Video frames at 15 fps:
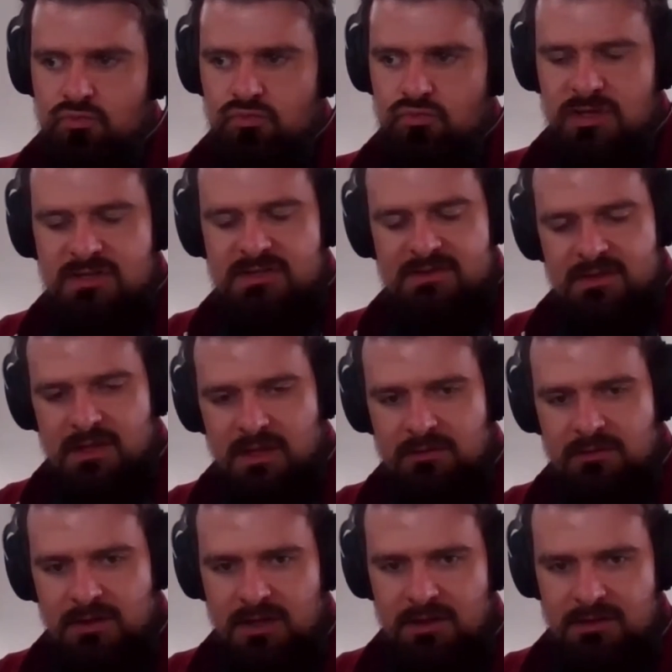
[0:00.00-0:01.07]
reasoning,
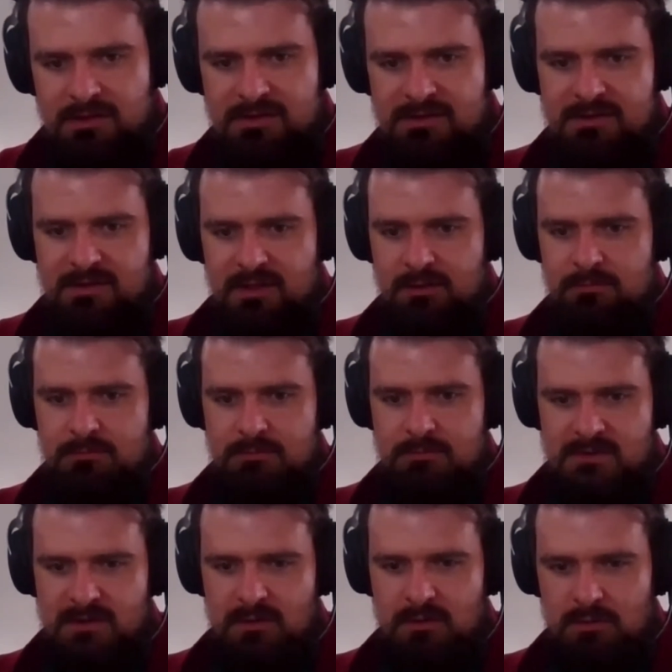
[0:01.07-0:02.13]
that is,
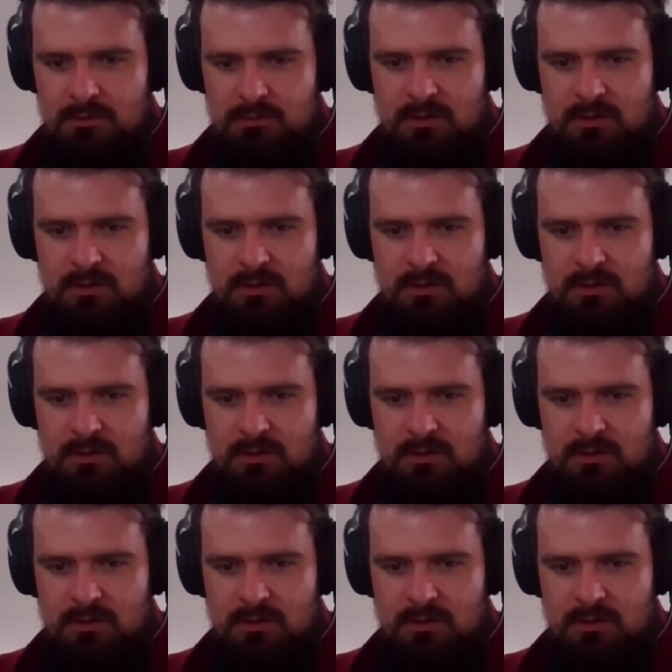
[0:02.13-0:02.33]
so